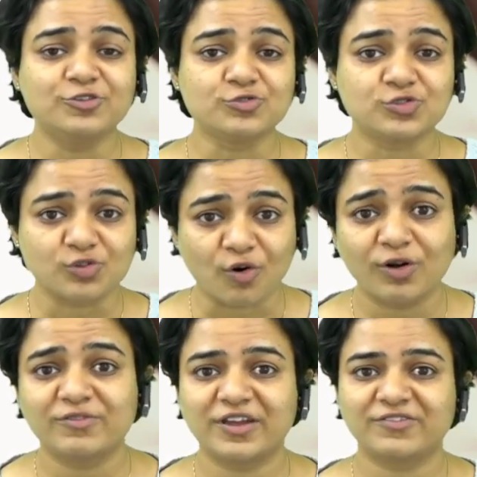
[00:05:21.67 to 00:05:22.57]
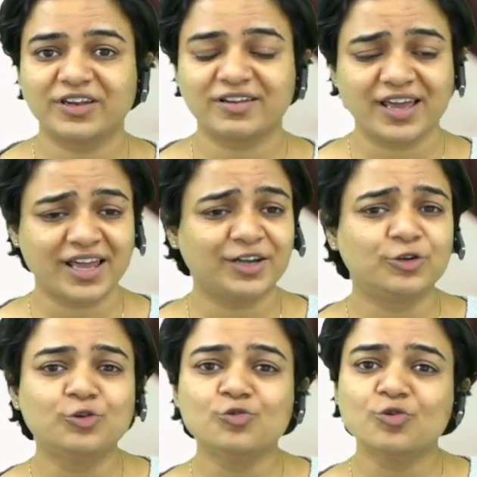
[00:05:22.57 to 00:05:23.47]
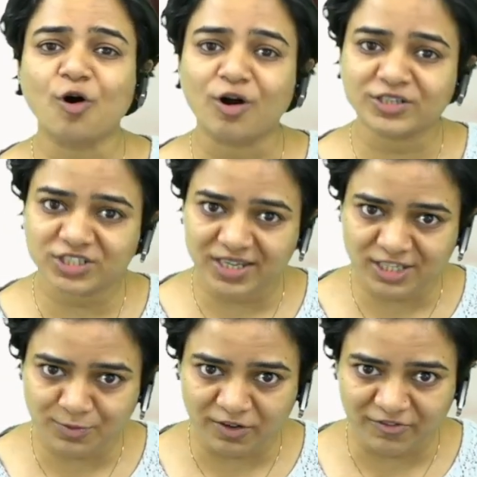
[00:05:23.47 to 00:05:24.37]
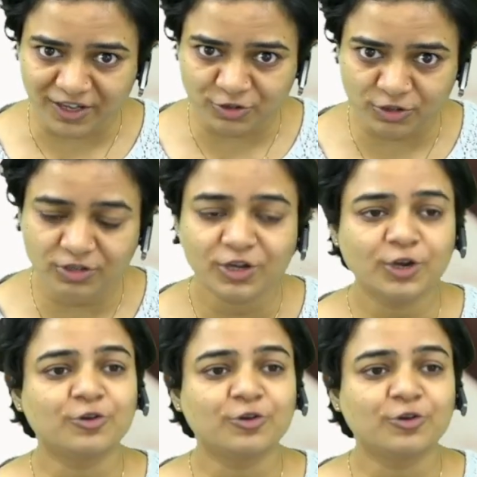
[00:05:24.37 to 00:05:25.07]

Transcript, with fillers: you solve every day. Do not chase perfection.